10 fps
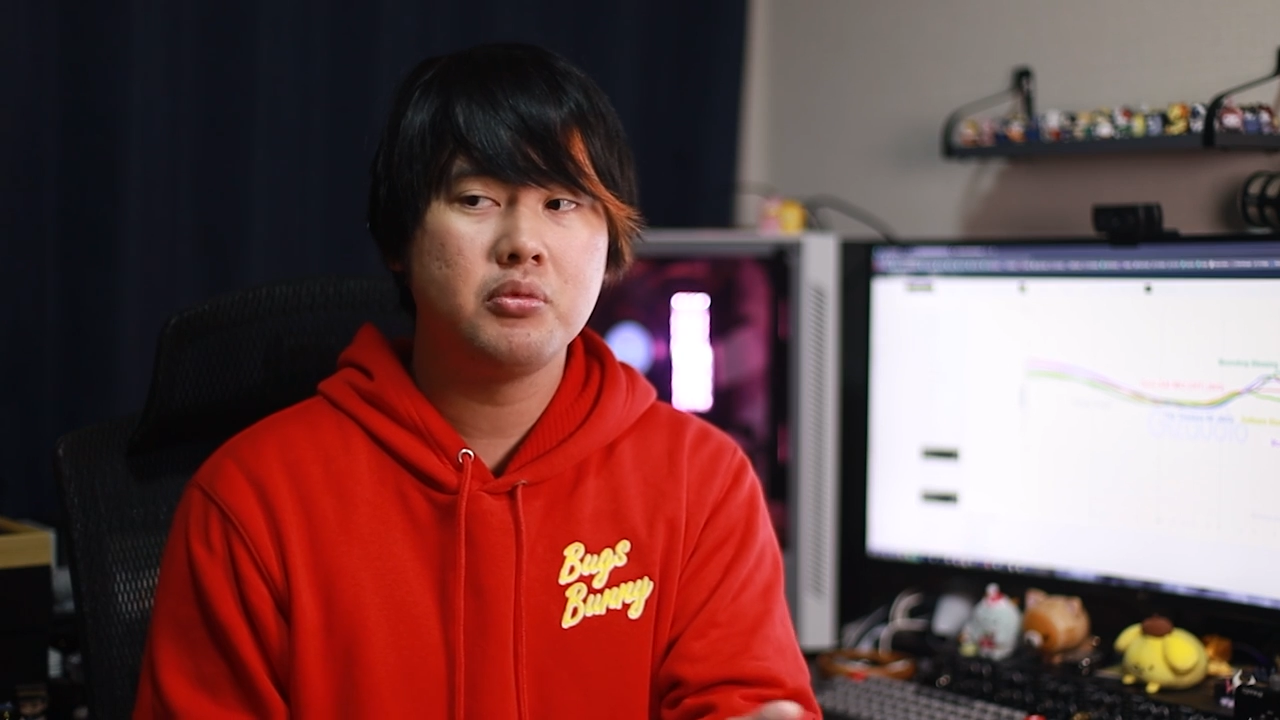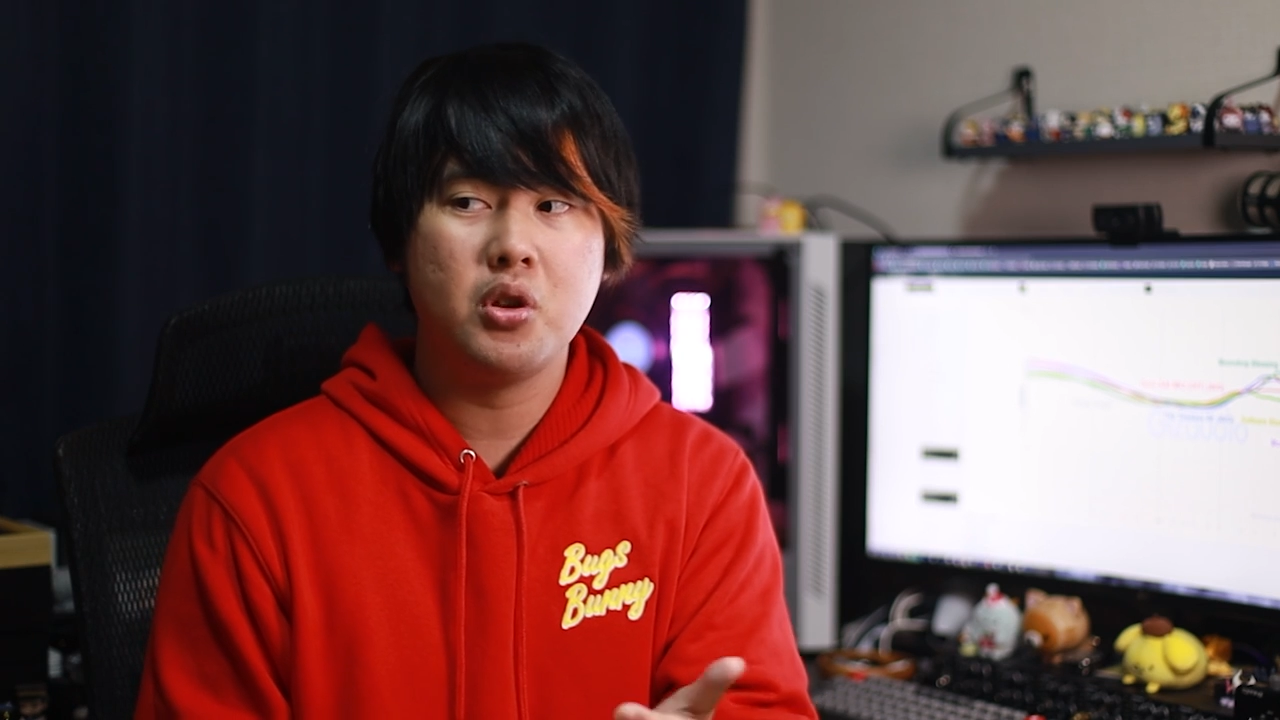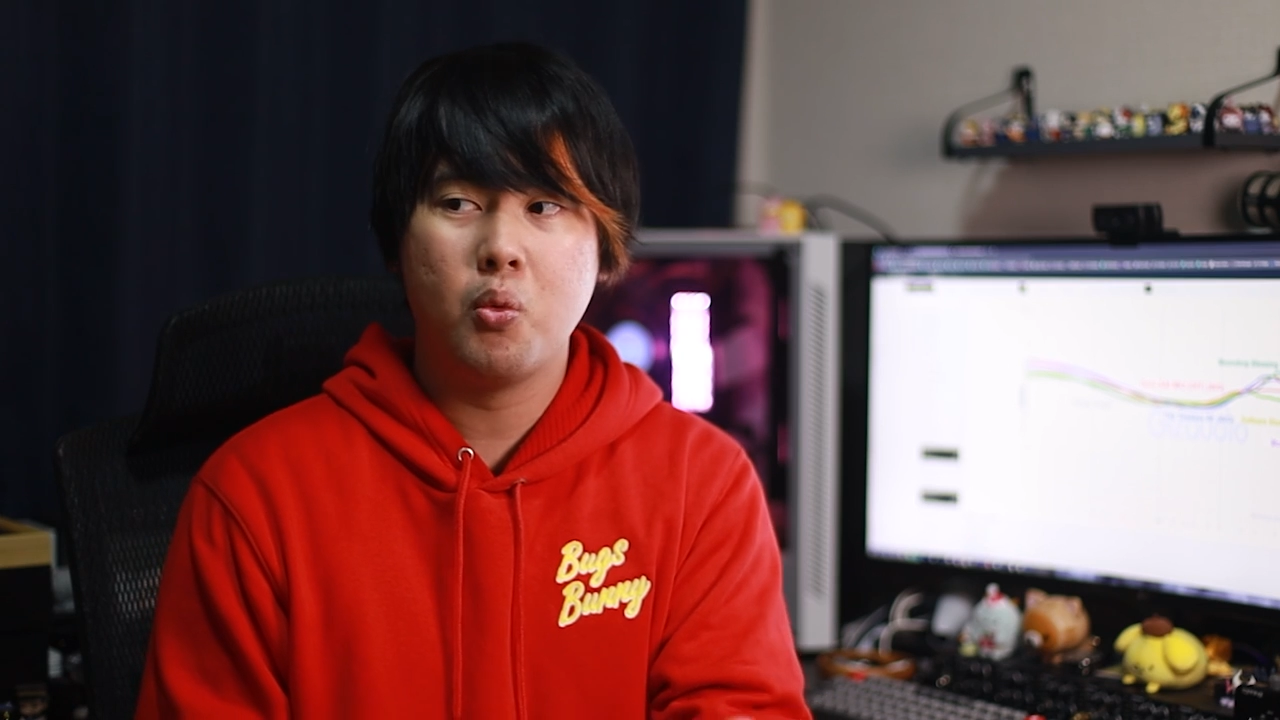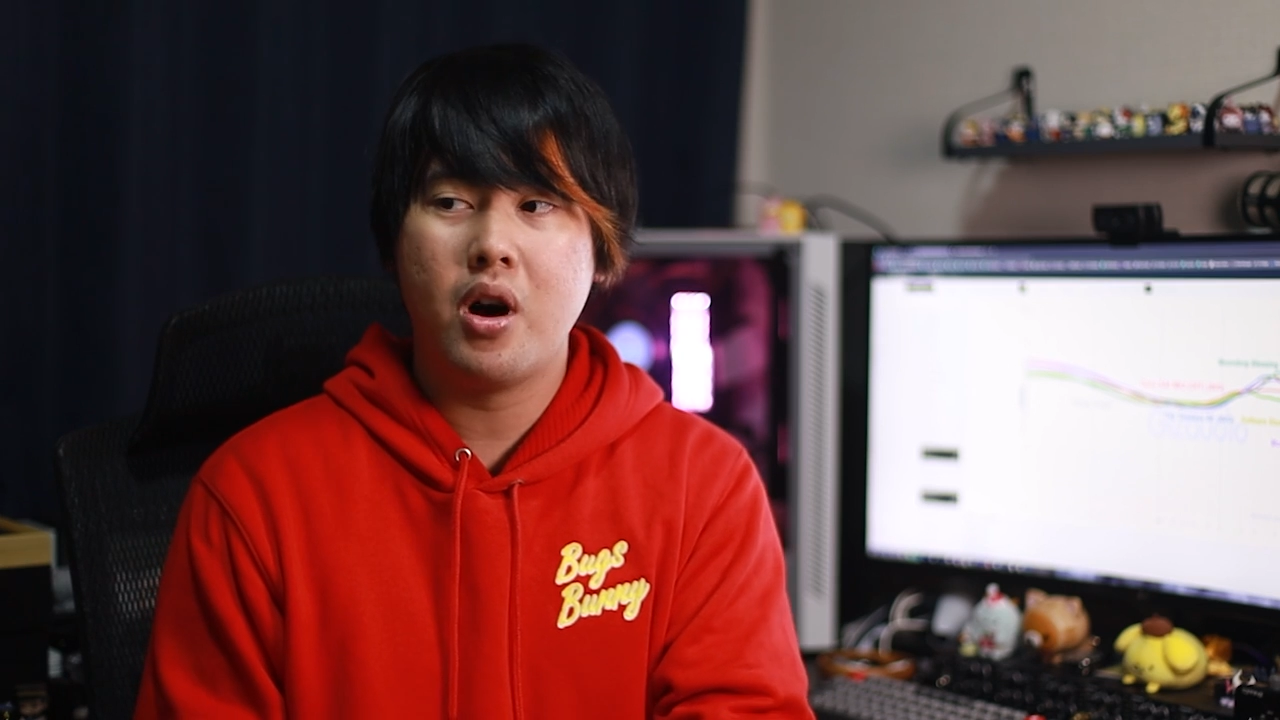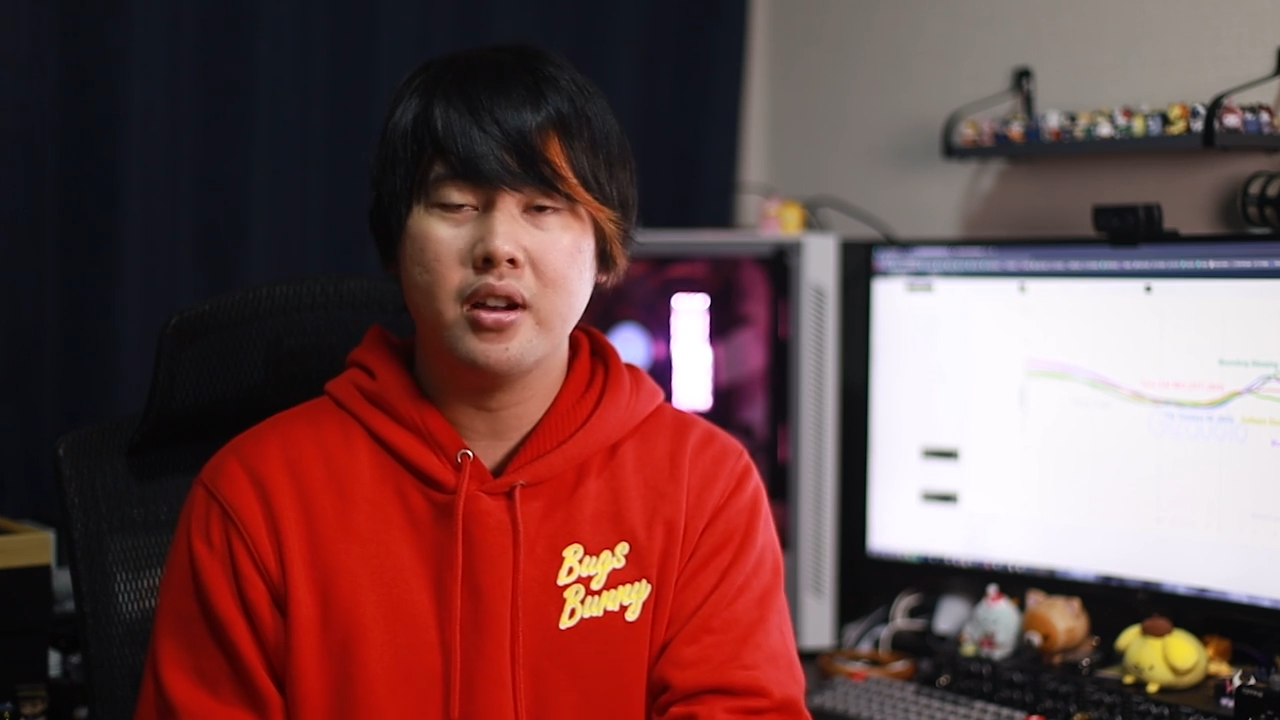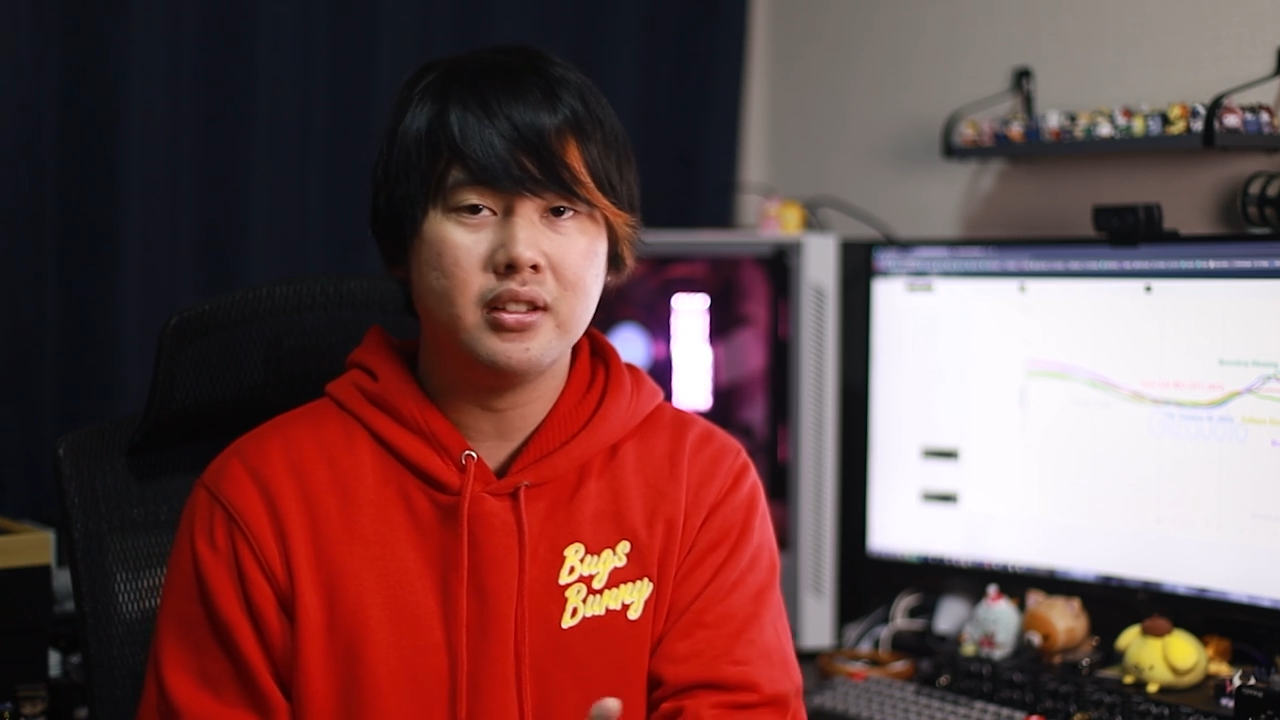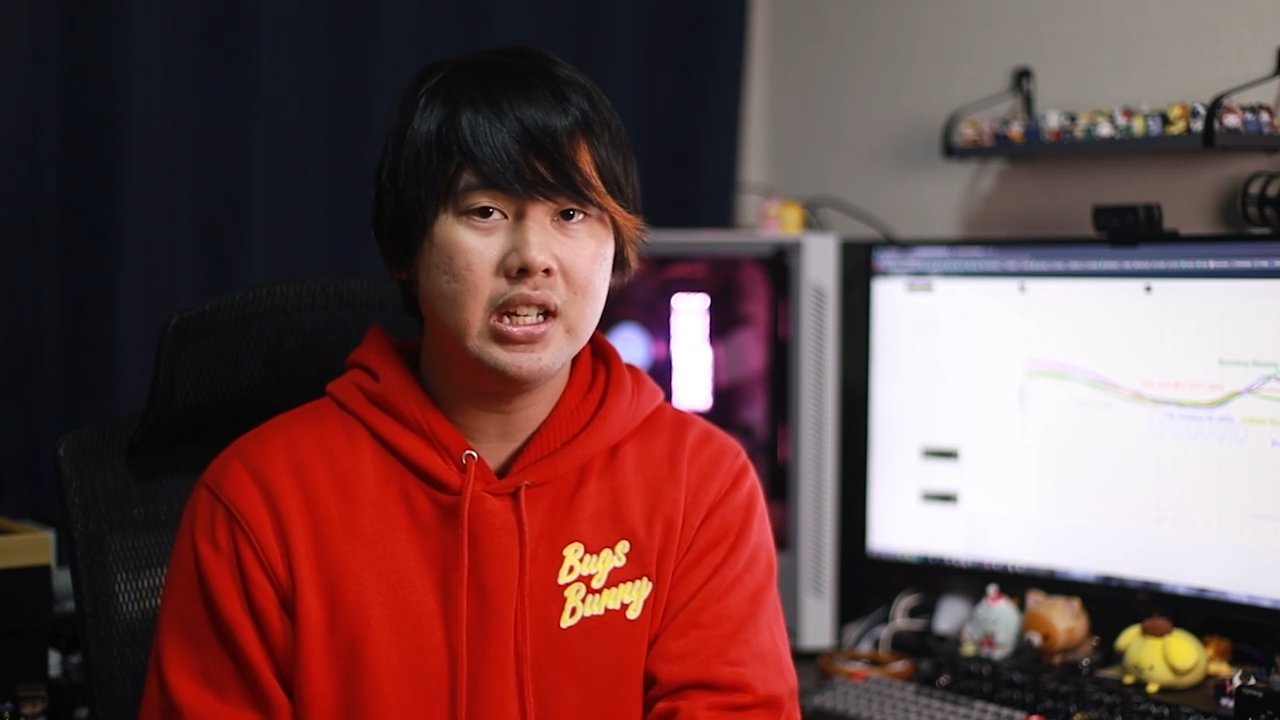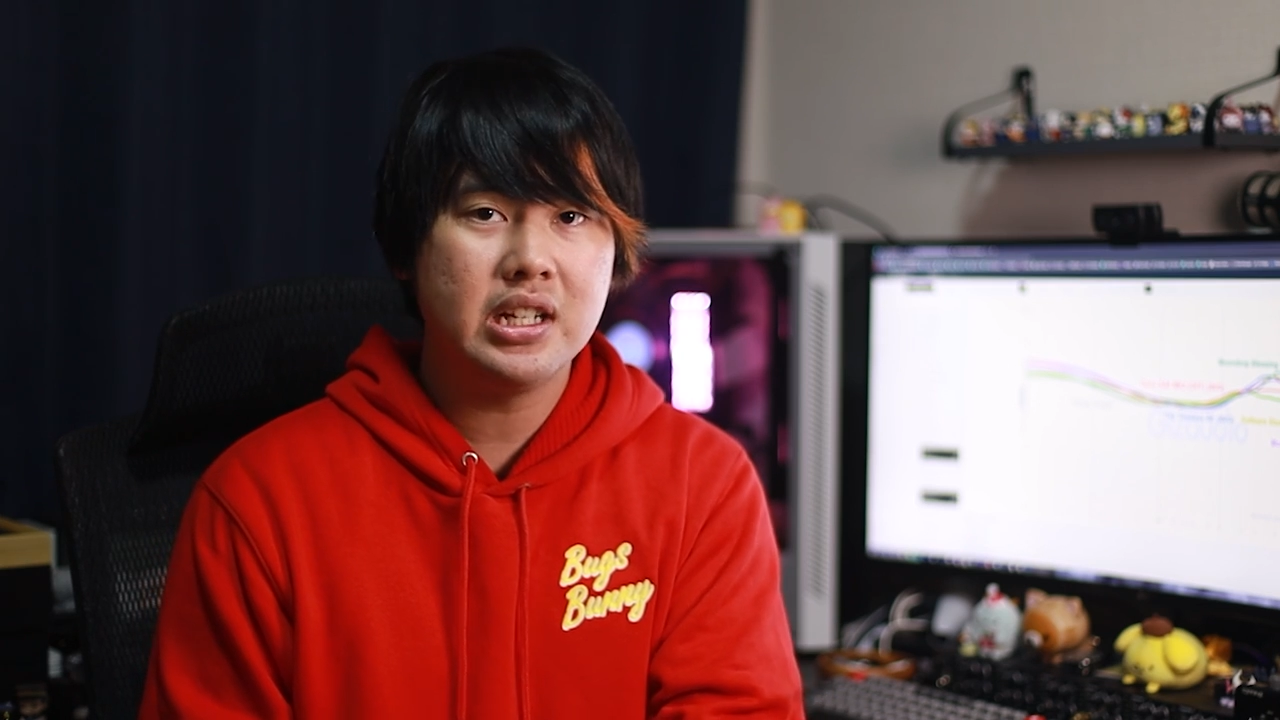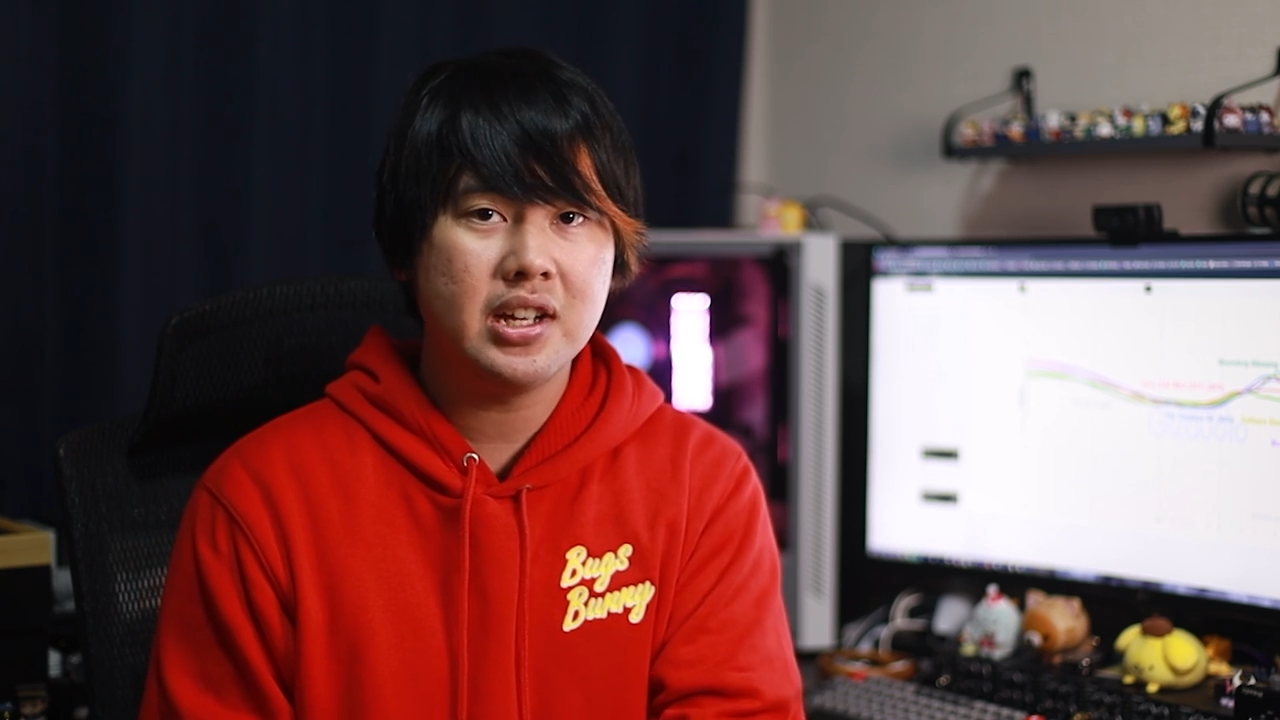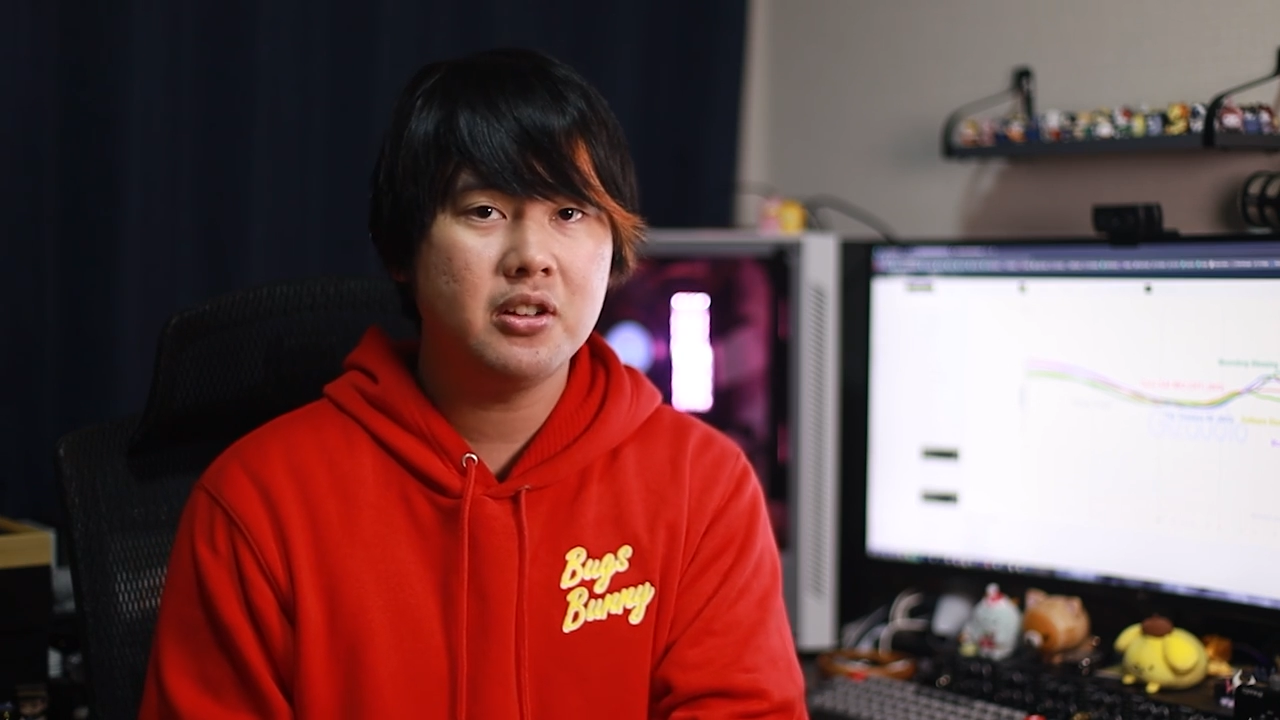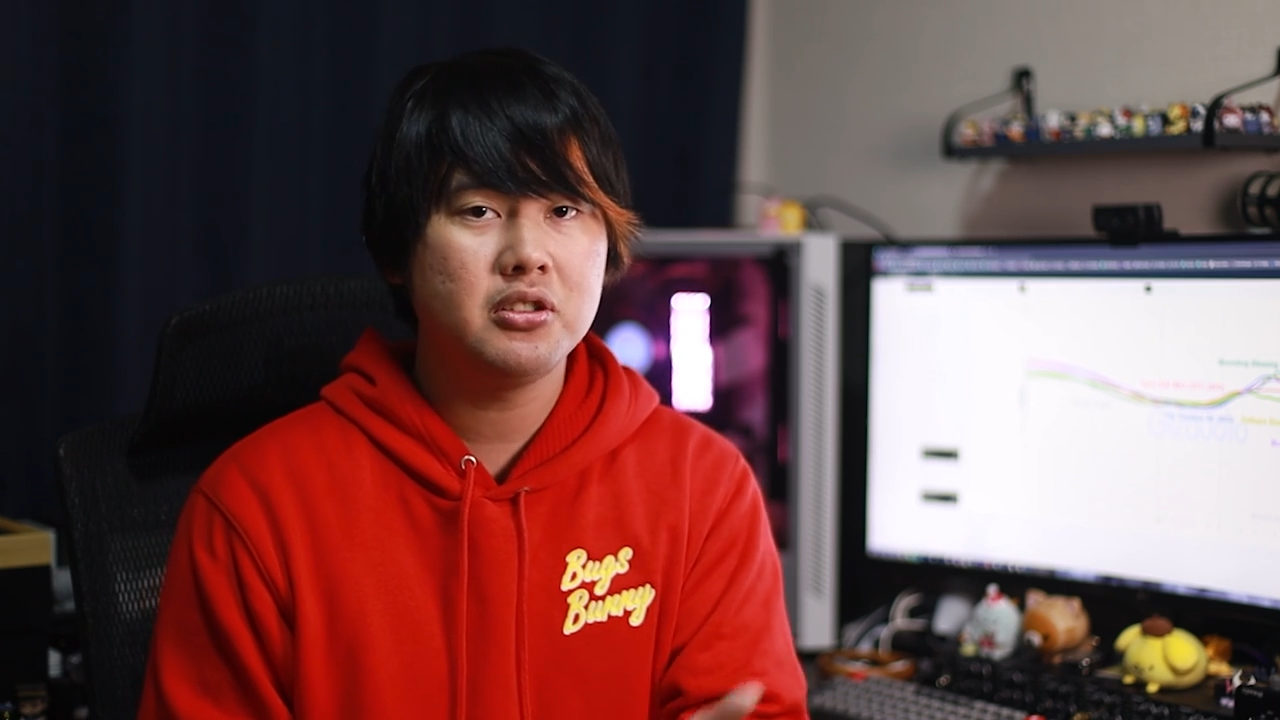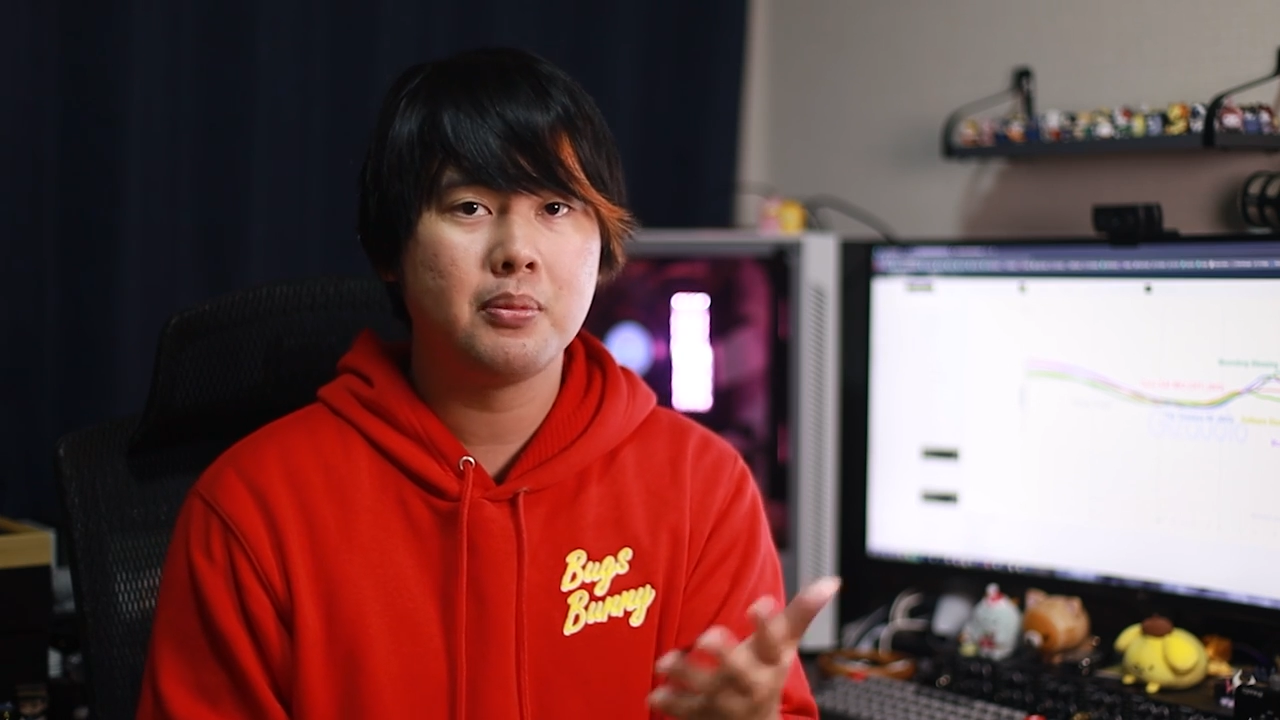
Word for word: you want details,